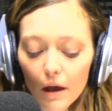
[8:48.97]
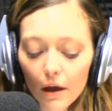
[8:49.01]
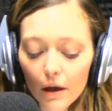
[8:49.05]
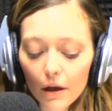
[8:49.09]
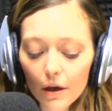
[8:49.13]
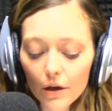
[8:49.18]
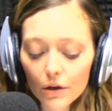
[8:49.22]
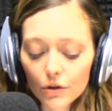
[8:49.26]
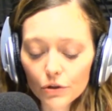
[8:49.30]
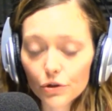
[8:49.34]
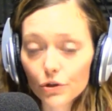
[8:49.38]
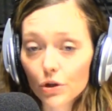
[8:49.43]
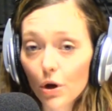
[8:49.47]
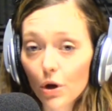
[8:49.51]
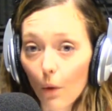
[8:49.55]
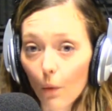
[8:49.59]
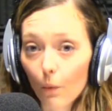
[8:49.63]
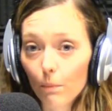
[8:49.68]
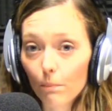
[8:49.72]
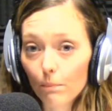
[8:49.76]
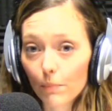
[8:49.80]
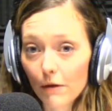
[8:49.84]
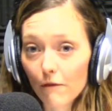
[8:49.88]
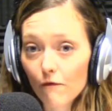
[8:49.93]
So
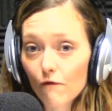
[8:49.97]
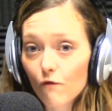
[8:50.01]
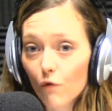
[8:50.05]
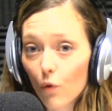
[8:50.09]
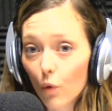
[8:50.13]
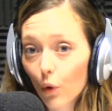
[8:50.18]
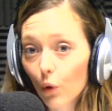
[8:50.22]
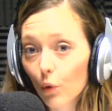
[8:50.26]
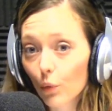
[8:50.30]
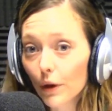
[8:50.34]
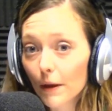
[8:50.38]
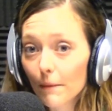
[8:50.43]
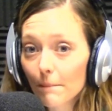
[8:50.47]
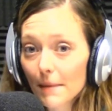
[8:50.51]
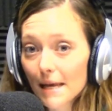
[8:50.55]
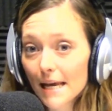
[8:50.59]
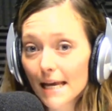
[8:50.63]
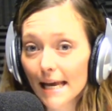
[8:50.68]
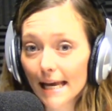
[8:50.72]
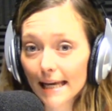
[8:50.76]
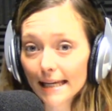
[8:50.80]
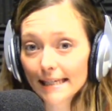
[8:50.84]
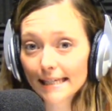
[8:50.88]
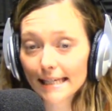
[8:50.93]
before we
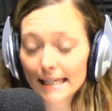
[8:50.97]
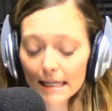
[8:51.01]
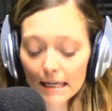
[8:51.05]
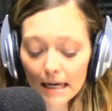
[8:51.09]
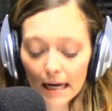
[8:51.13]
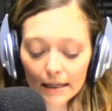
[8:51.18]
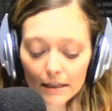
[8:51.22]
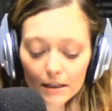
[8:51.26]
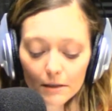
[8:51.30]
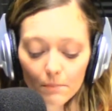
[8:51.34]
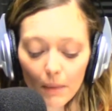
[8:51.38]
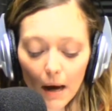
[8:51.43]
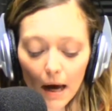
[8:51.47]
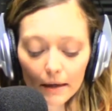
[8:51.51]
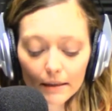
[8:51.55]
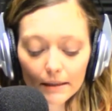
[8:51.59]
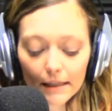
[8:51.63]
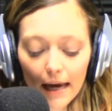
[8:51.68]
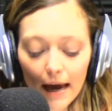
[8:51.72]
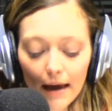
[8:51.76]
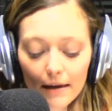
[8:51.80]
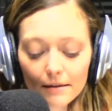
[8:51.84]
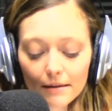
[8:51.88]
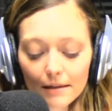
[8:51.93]
begin tonight's
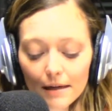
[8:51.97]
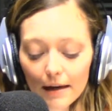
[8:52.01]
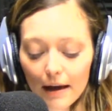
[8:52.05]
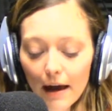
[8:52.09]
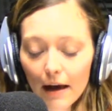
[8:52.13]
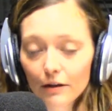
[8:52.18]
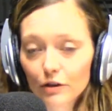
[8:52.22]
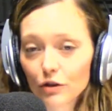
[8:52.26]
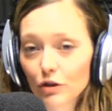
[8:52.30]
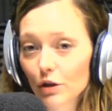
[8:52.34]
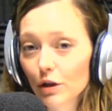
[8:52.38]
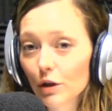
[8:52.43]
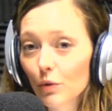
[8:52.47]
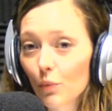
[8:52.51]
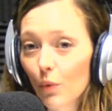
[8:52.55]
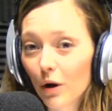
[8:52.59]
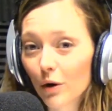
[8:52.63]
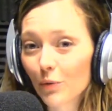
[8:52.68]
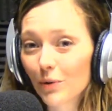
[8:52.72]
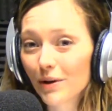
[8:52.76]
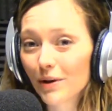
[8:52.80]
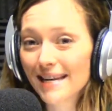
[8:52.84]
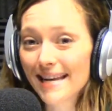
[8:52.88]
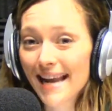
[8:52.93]
podcast, I actually want
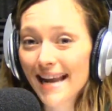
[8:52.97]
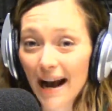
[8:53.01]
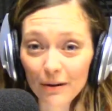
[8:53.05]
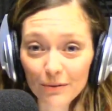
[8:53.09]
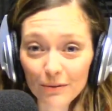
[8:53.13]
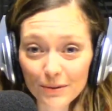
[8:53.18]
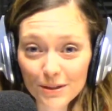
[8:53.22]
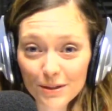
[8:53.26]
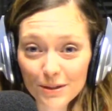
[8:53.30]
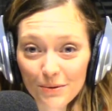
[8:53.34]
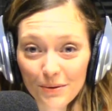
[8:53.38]
to announce,